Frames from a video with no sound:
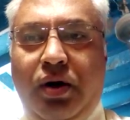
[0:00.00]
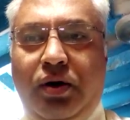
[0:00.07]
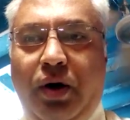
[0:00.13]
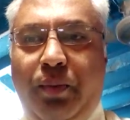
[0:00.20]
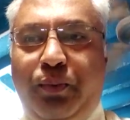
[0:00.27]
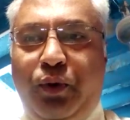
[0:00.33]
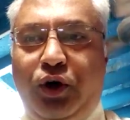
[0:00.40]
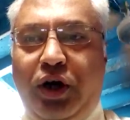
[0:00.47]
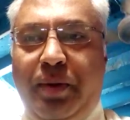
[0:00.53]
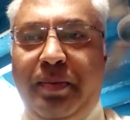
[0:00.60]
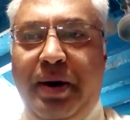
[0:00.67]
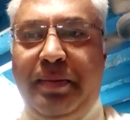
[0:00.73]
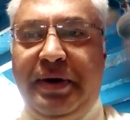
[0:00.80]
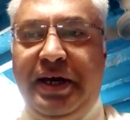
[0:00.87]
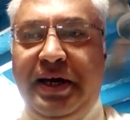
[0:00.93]
Computer
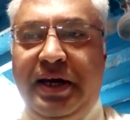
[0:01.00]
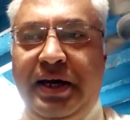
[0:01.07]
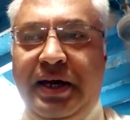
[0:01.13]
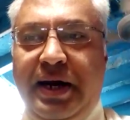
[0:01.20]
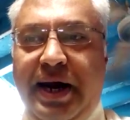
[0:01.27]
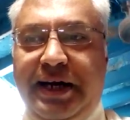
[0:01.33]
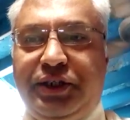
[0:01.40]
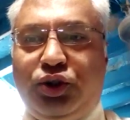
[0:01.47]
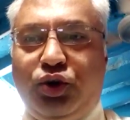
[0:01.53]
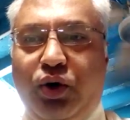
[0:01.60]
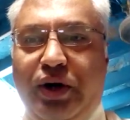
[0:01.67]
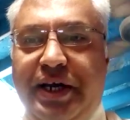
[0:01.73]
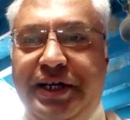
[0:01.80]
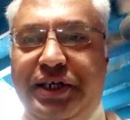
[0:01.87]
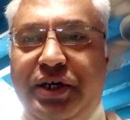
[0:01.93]
memory and
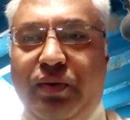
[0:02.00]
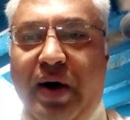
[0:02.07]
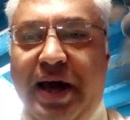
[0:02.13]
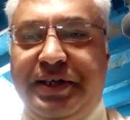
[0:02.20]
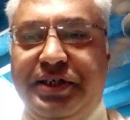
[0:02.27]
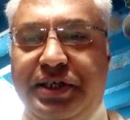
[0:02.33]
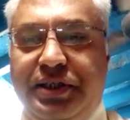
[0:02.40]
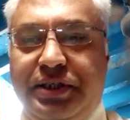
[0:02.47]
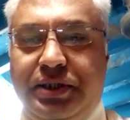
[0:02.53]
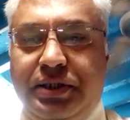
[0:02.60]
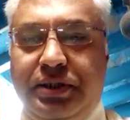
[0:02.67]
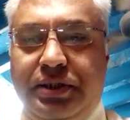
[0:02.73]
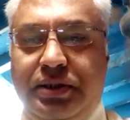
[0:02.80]
storage devices.